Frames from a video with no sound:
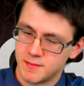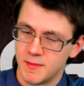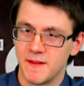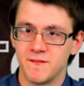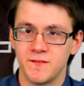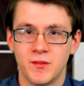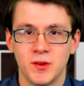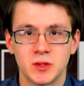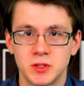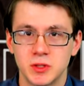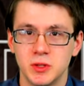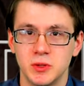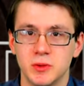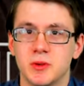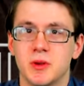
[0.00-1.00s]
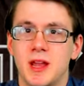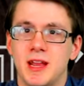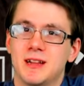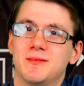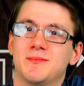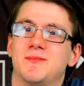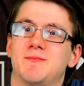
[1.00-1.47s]
My first Loot Crate.
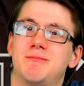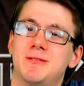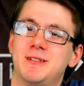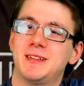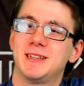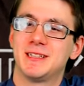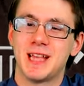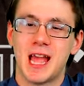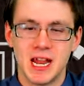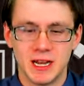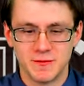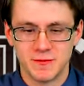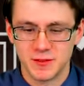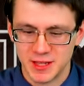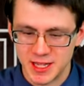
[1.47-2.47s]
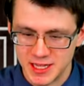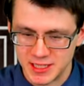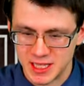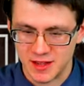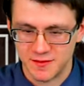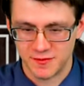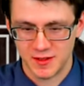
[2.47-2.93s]
I'm pretty excited for
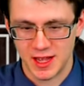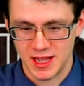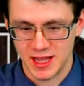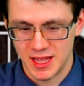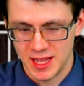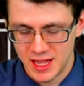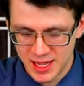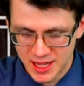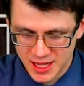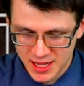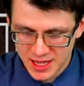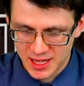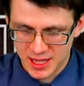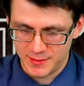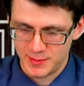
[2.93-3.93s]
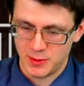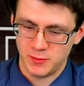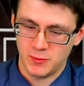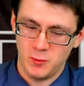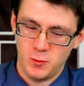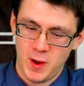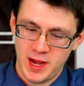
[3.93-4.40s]
this. I've, uh, I've
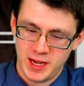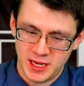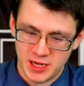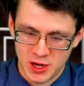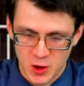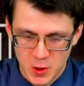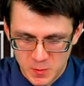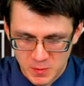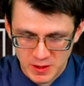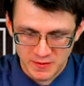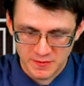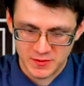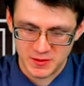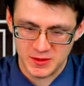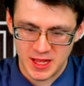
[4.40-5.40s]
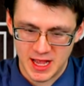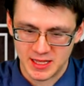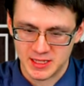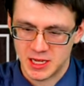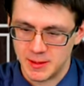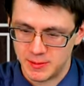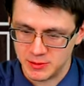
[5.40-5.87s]
been waiting to open it for the
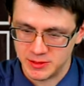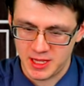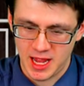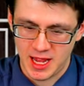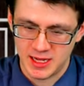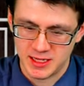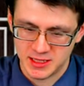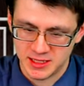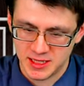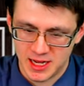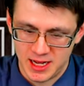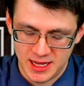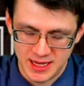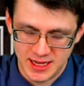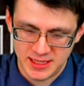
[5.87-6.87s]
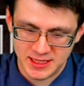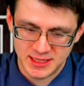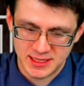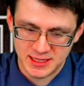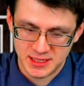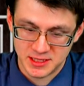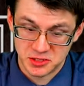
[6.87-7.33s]
last couple days. Uh,
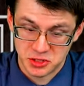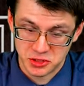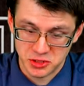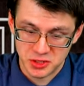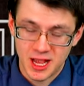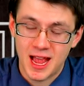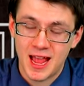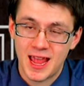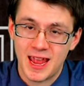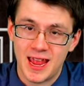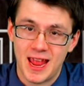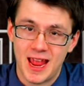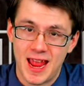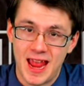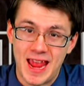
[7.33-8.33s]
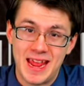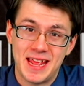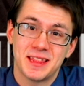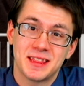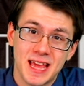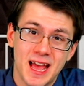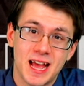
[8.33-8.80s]
it's July
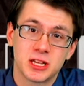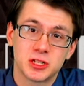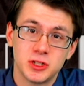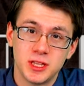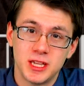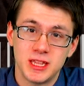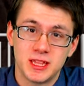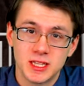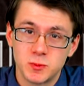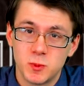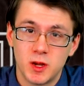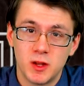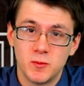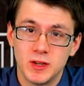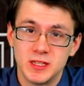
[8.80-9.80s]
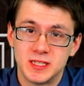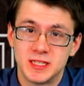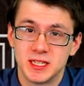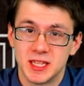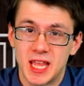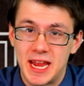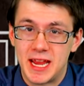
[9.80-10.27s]
eighth, actually. This one was
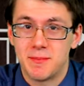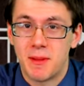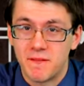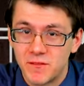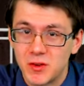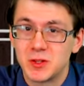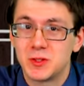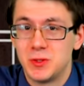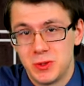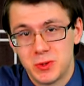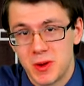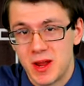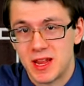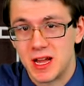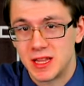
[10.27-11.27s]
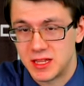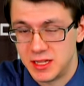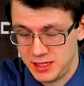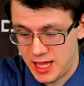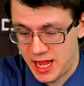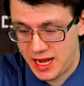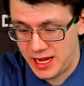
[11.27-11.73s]
delayed. My first Loot Crate got
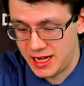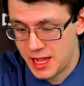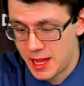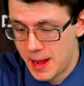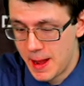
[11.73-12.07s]
delayed.